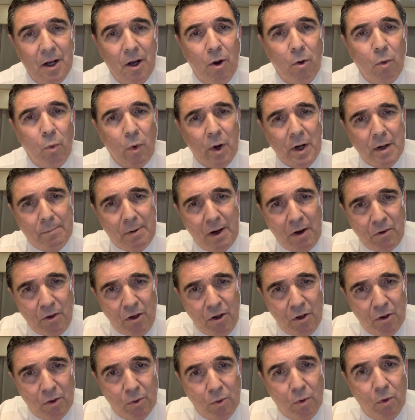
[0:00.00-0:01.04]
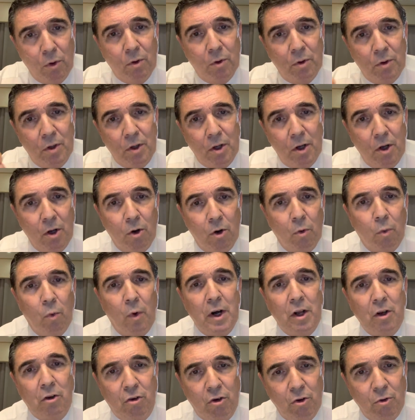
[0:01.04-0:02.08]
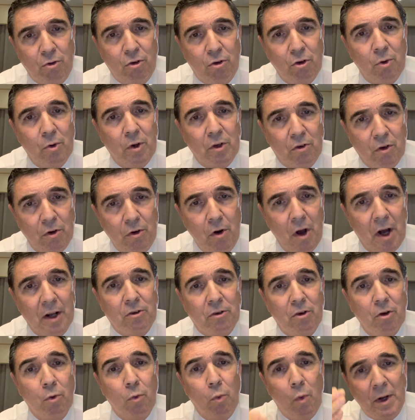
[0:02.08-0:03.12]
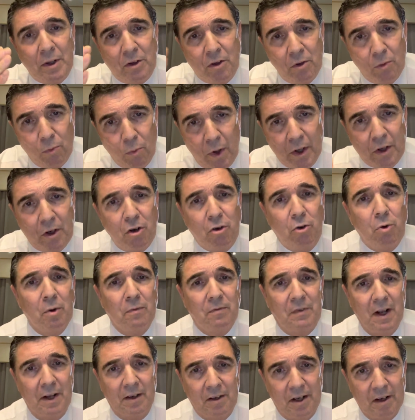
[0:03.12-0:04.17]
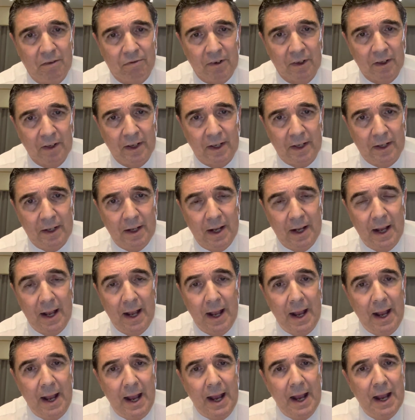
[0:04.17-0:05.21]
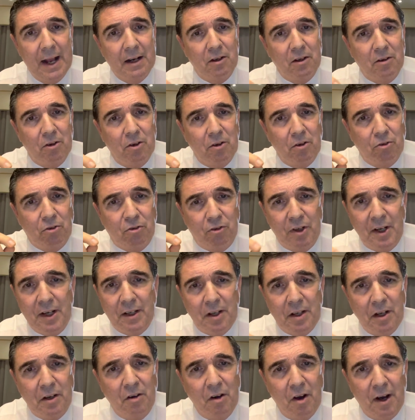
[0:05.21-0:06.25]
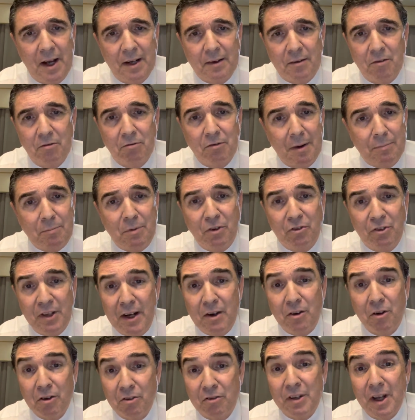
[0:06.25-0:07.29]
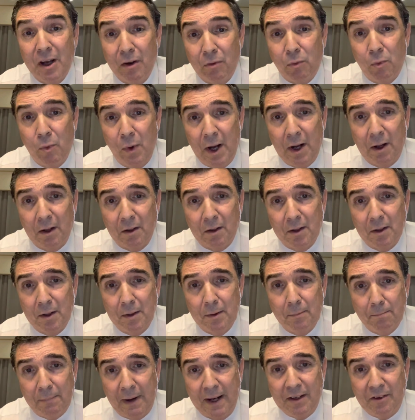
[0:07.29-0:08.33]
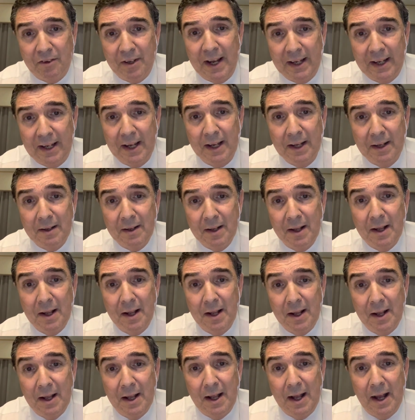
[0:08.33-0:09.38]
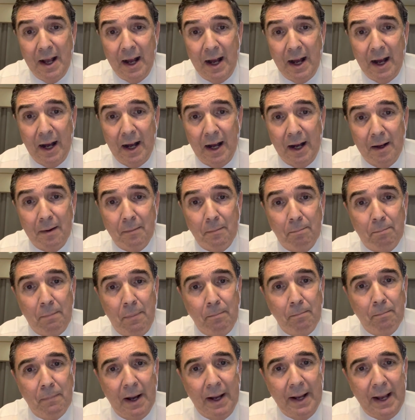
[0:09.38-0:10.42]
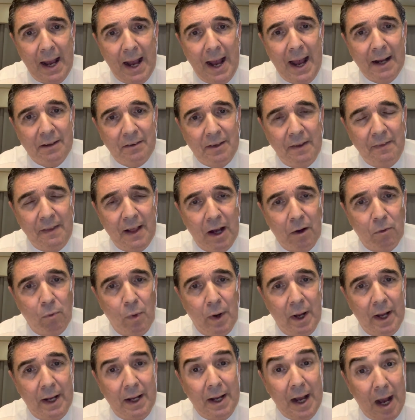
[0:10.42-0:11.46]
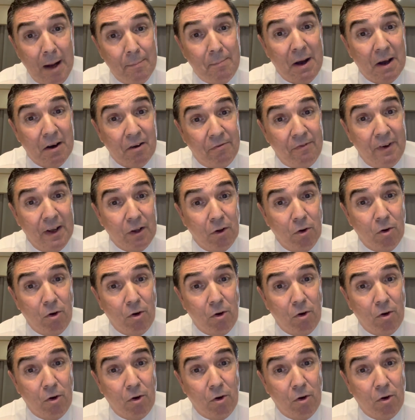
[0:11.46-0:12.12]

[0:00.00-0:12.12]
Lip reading: what about you? What did you do or do not do? What could you have done differently? And she did not represent herself well by taking by acting that way about a fellow